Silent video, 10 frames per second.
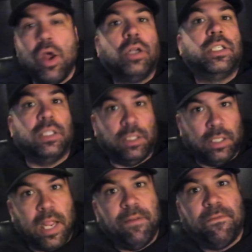to
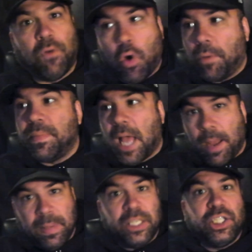inform them
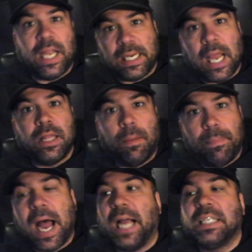and check on the
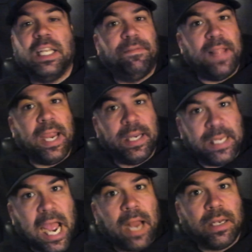box if they
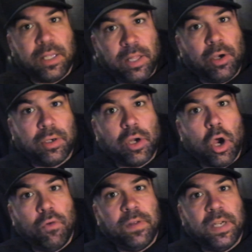got their
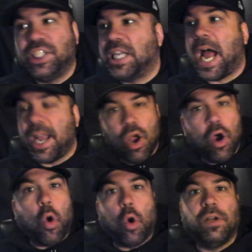COVID shot
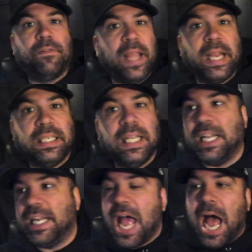or if they
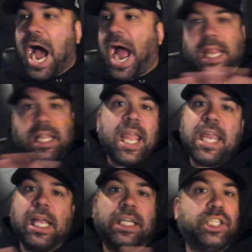didn't. I think
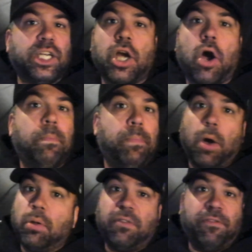it should go
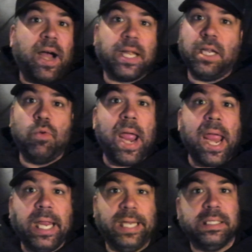both fucking
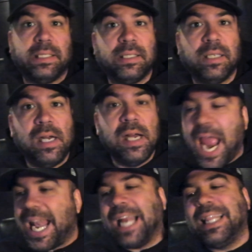ways.
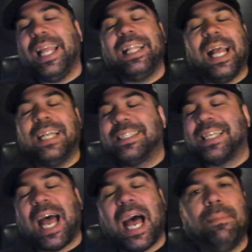And I think that's
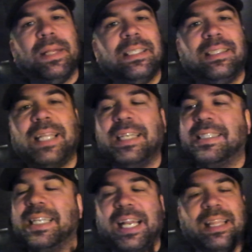common sense
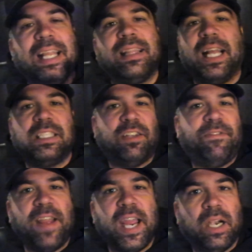and I think that's
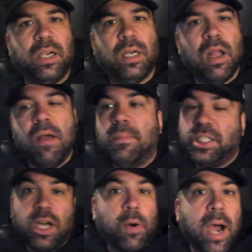fair. But you
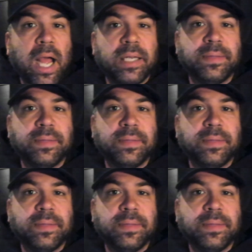know what?